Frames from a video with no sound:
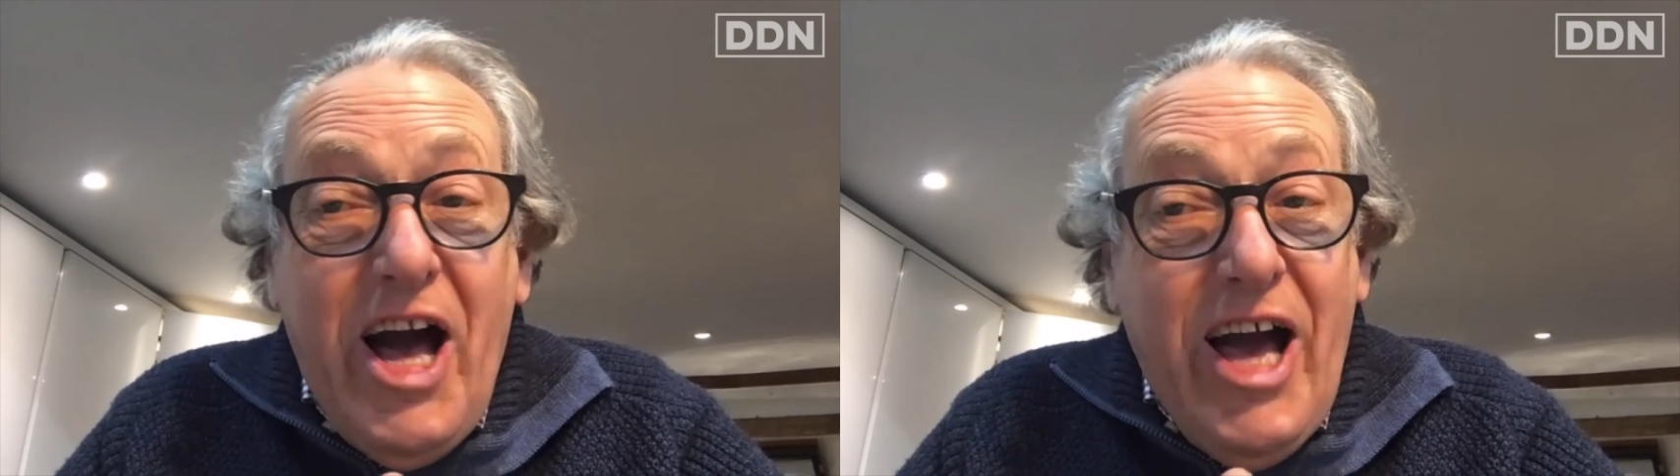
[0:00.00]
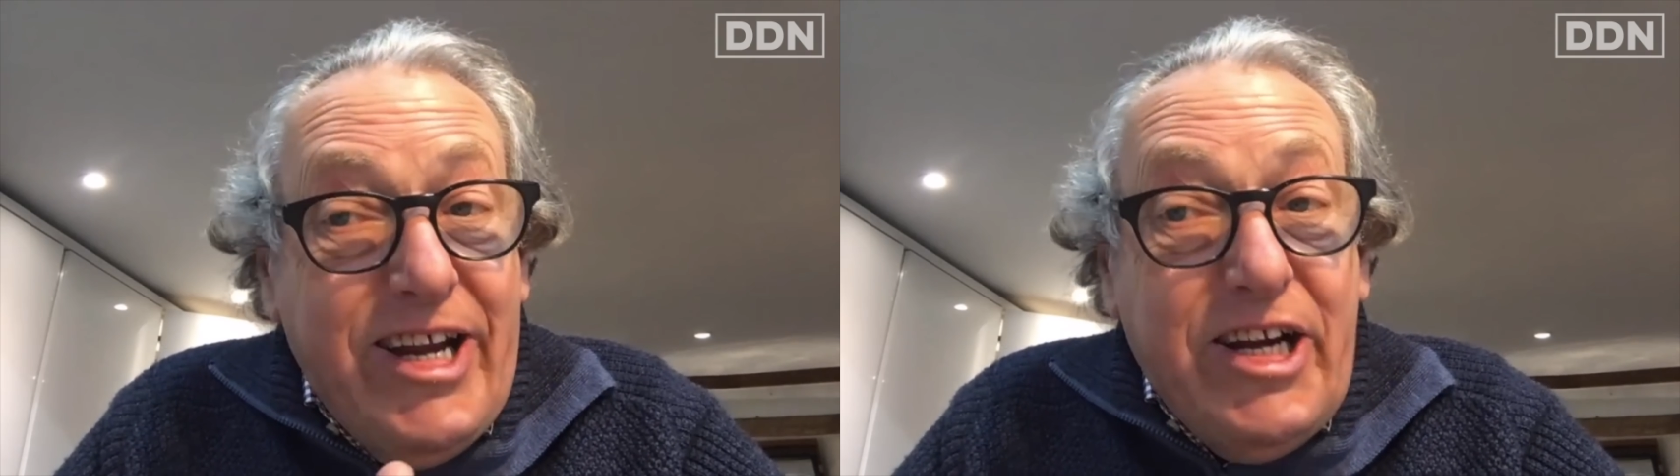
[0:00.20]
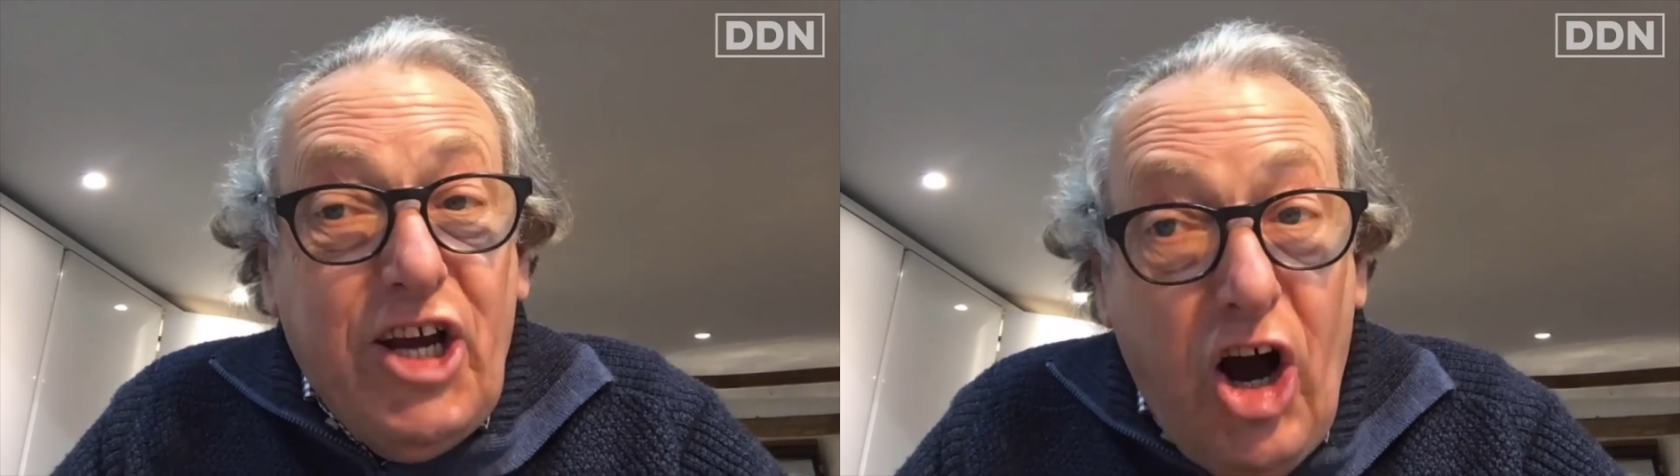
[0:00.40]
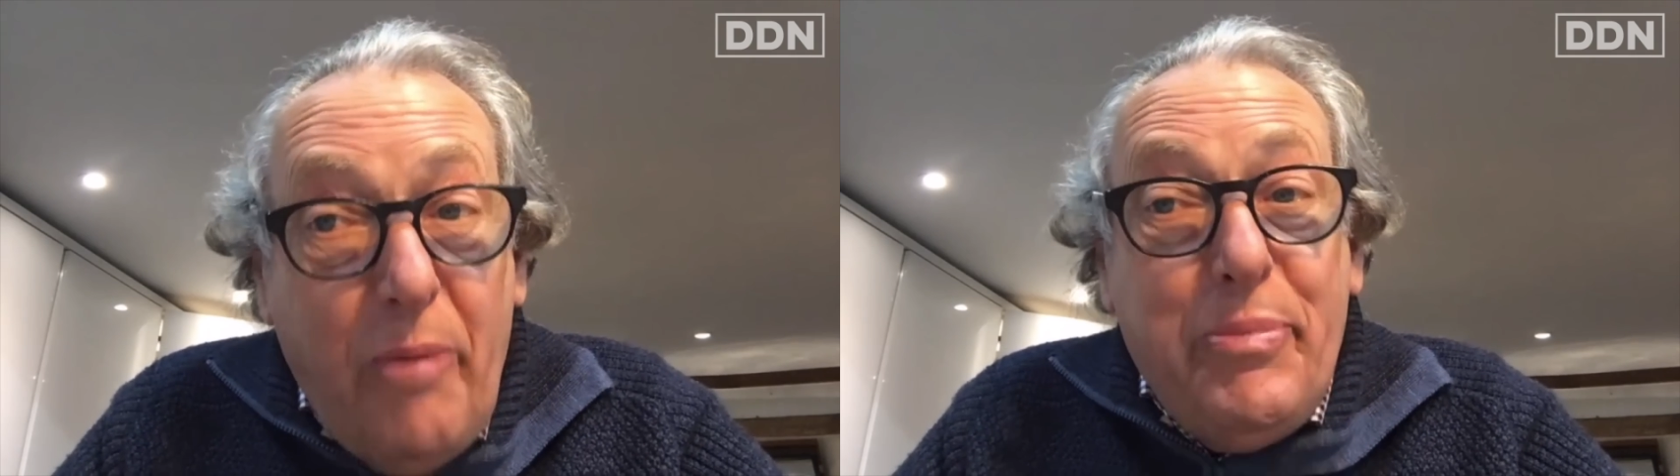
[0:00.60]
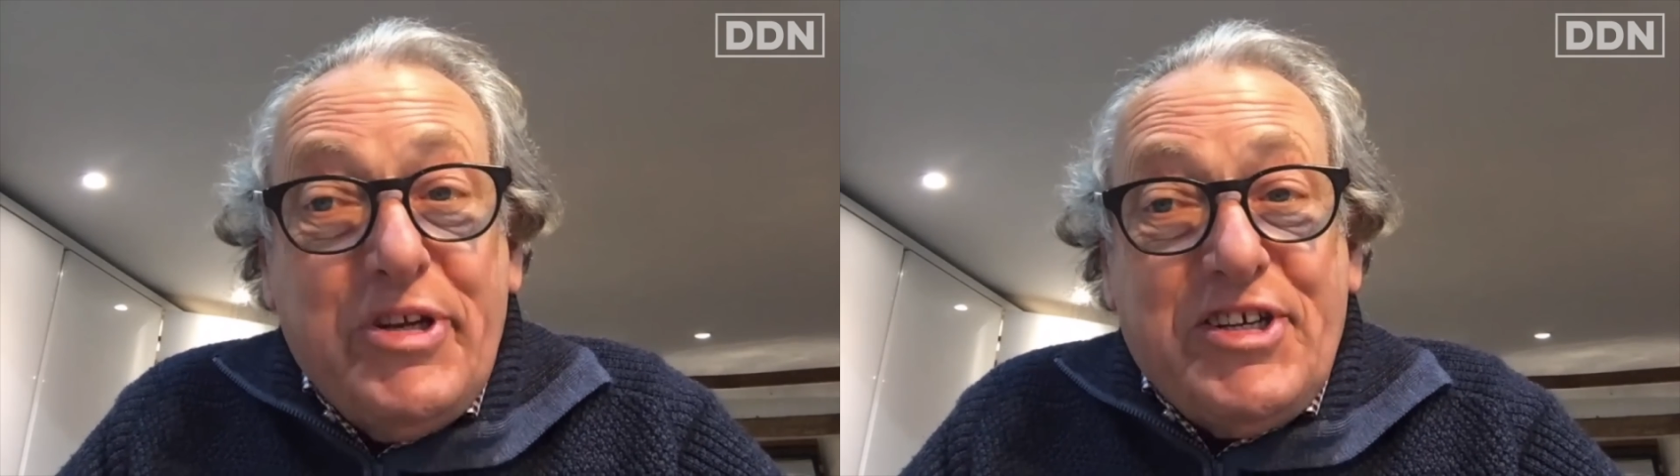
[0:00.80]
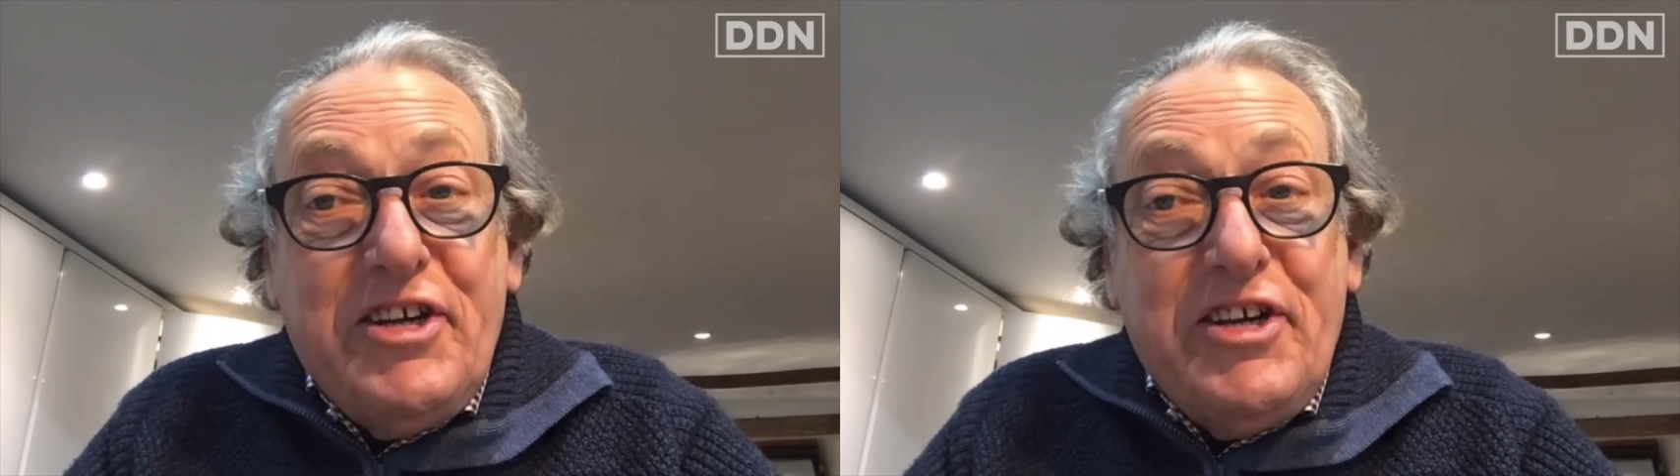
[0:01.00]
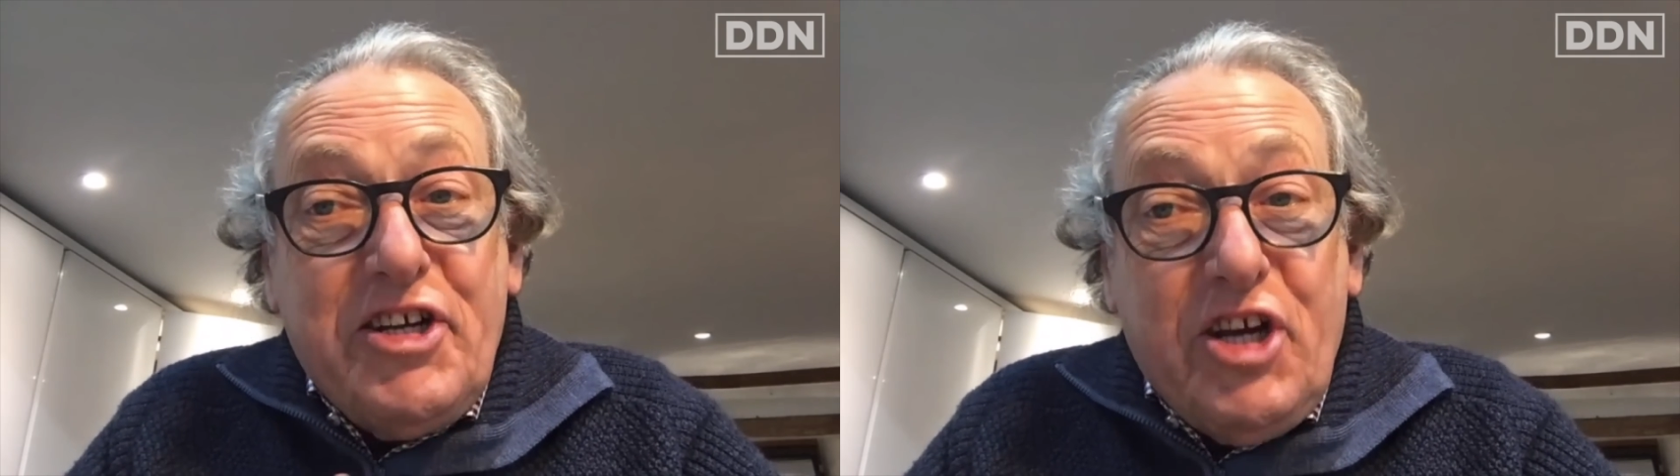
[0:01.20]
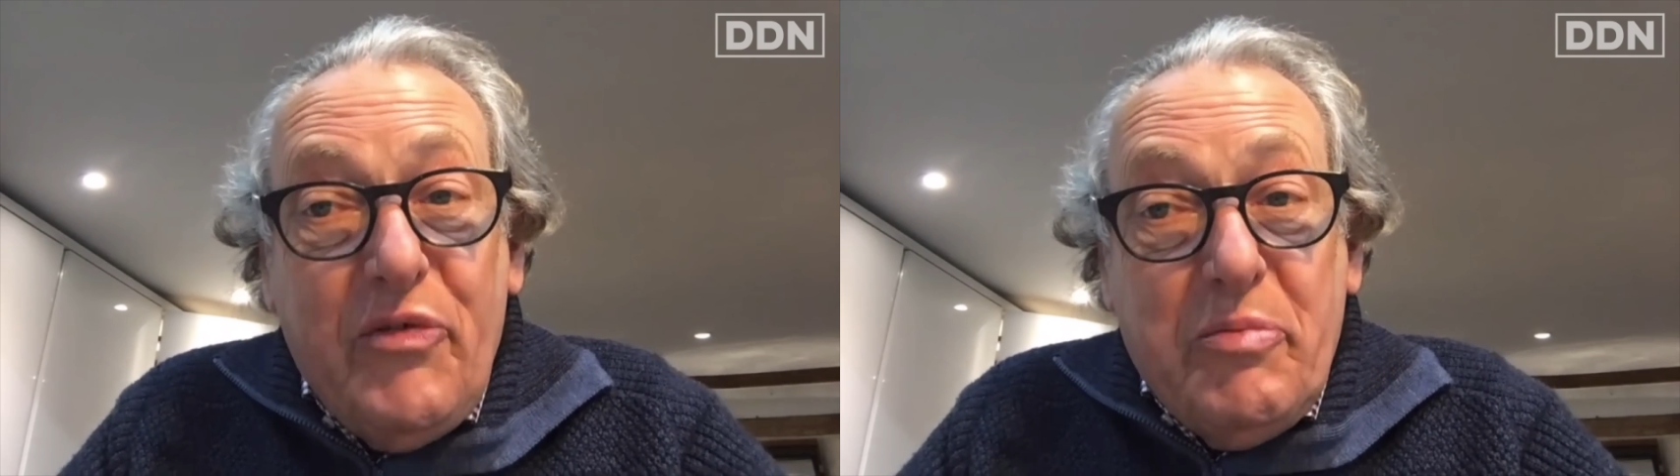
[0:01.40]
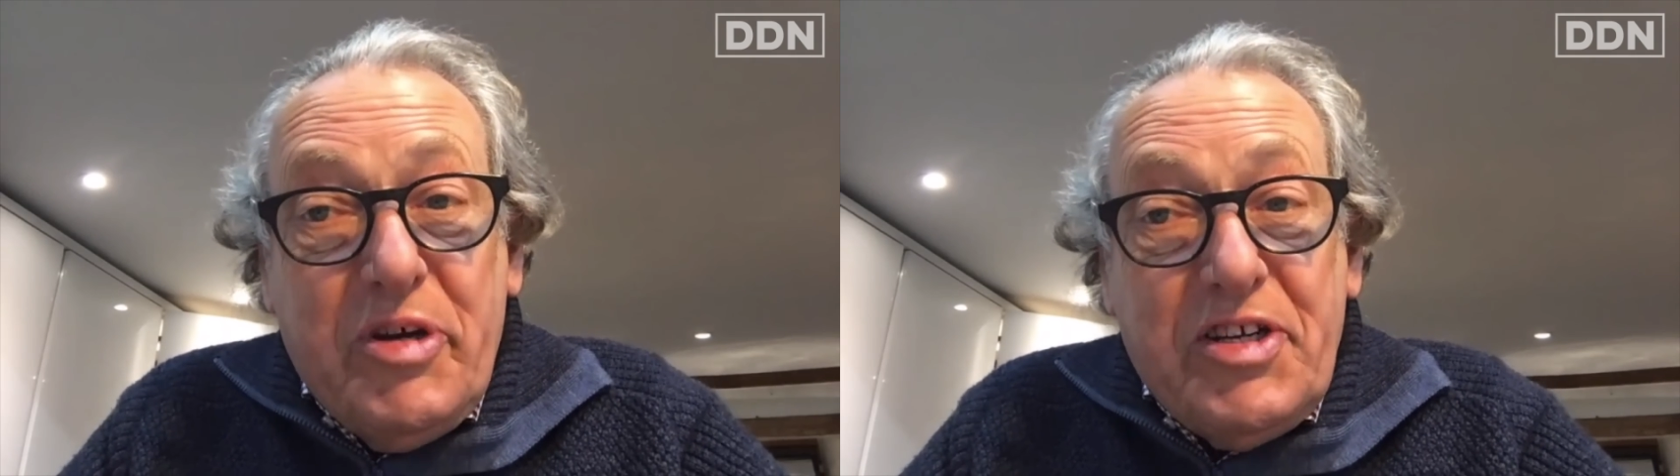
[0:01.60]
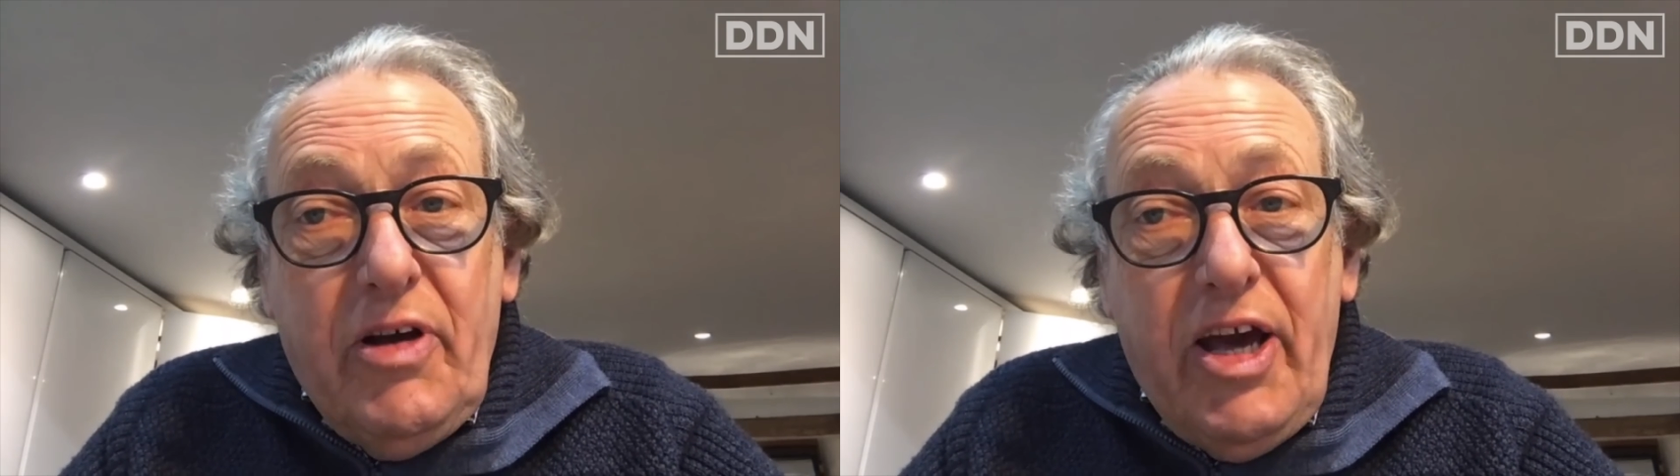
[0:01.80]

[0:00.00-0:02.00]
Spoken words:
an incompetent government,